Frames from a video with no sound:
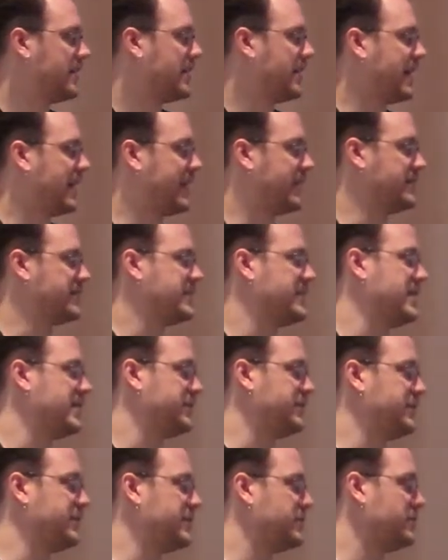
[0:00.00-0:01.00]
And
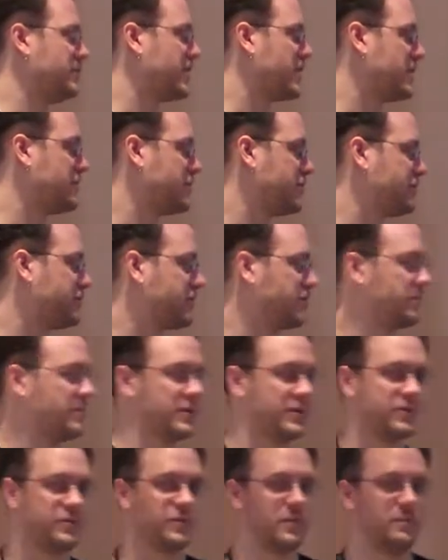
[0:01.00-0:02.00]
if you are
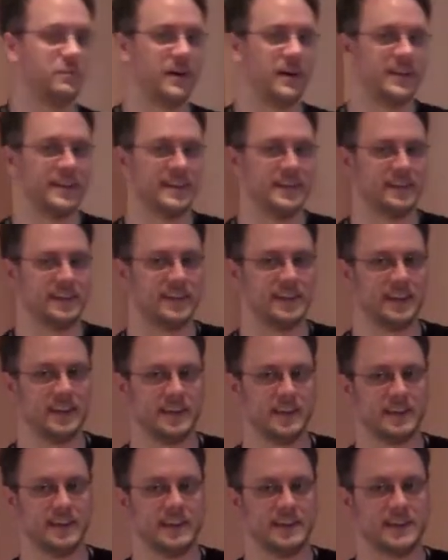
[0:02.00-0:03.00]
performing for money,
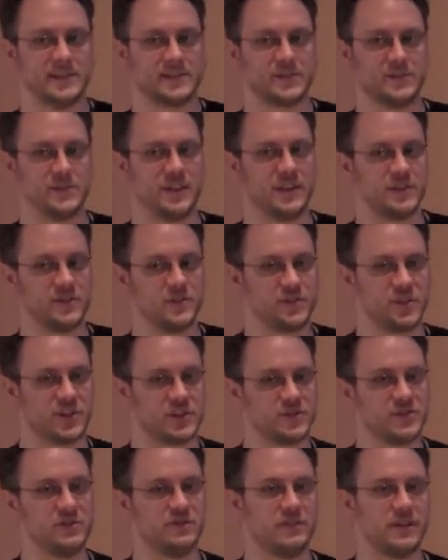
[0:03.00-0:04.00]
it's not
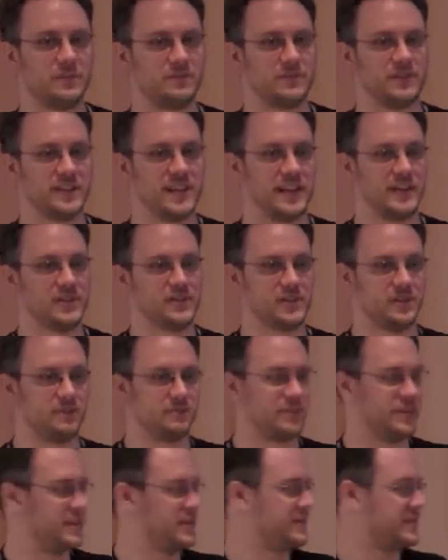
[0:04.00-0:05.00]
just your reputation,
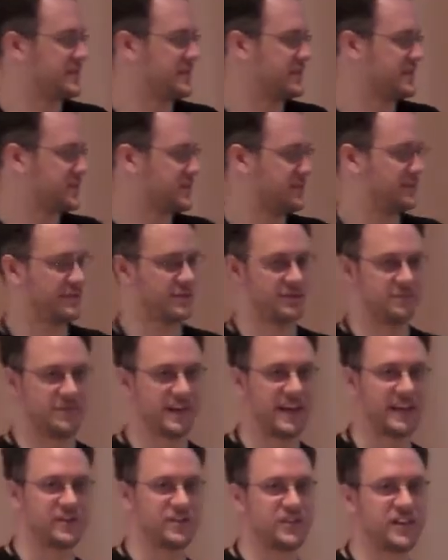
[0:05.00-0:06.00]
but it's also your
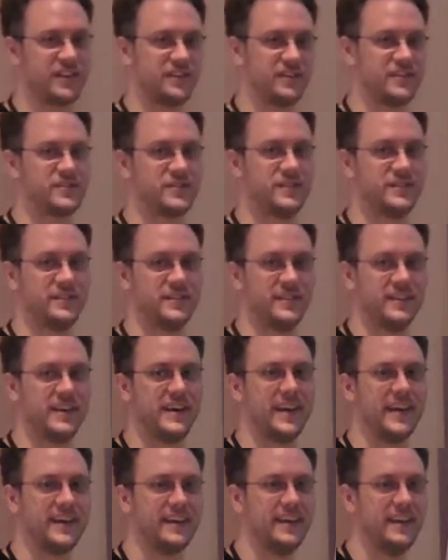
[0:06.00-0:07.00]
paycheck that's on the
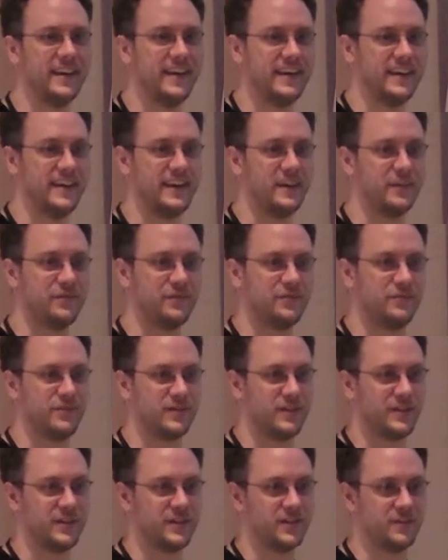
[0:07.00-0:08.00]
line. If
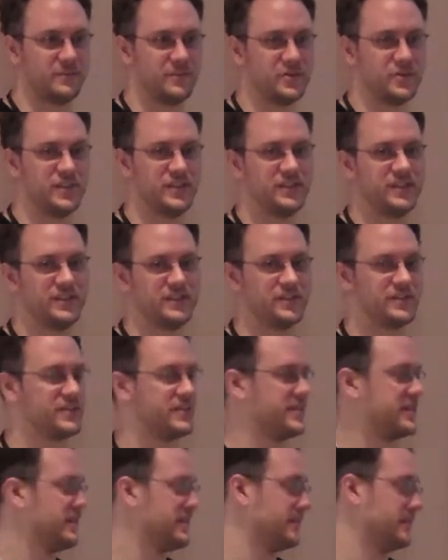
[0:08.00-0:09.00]
your machine
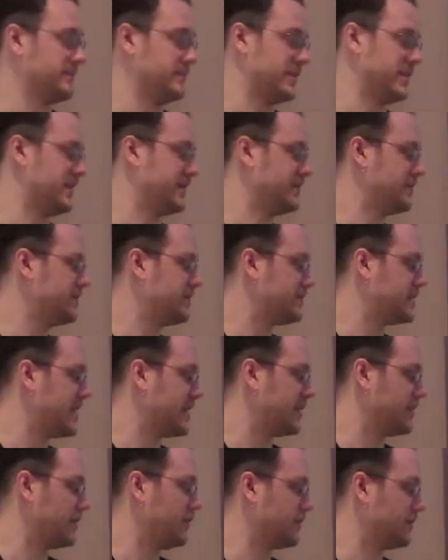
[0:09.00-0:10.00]
is, well,
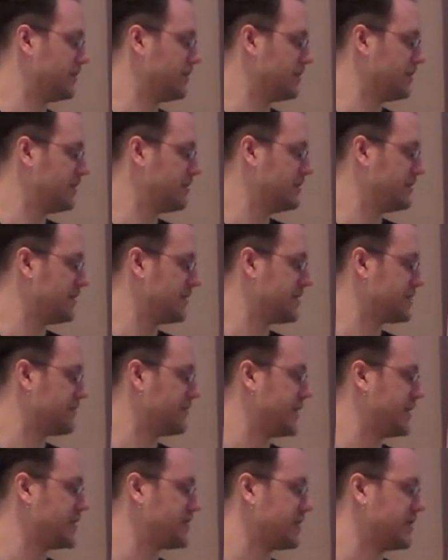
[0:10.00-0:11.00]
taken over, or it's
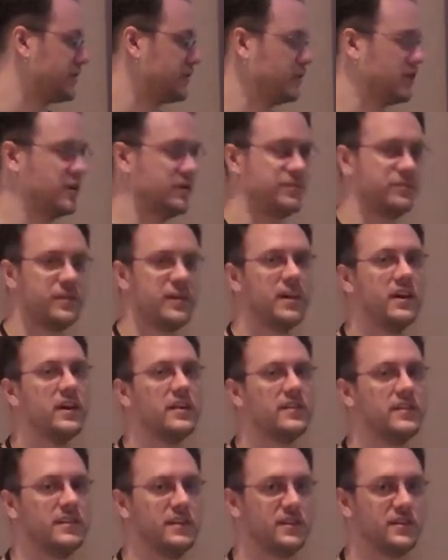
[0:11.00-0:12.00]
virus on it, or if
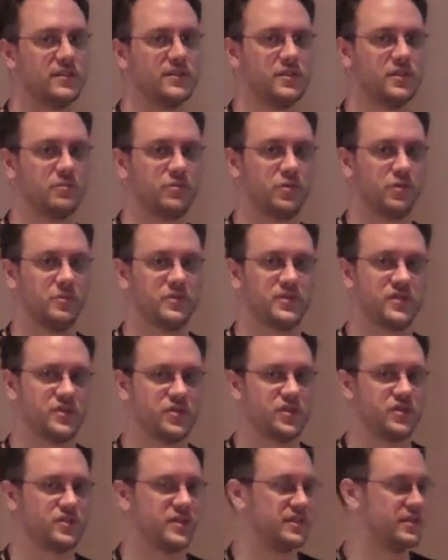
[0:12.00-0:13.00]
the performance is
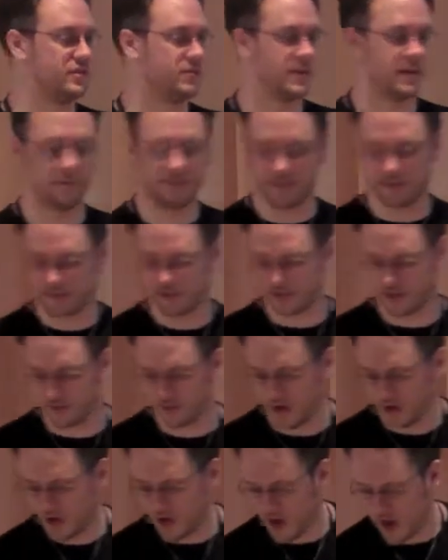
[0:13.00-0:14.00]
just interrupted. So
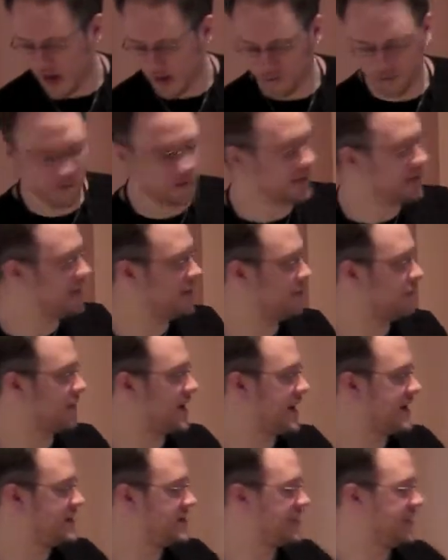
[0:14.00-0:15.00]
I really
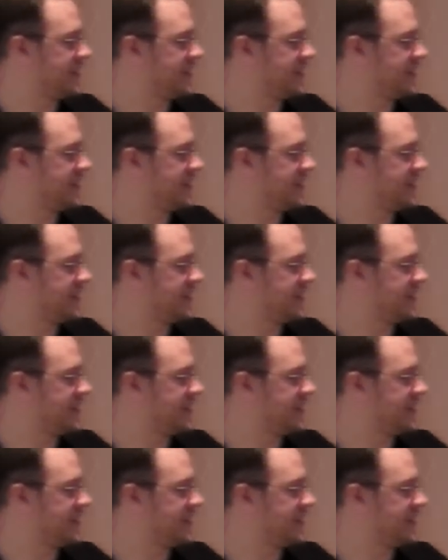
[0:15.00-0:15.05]
advise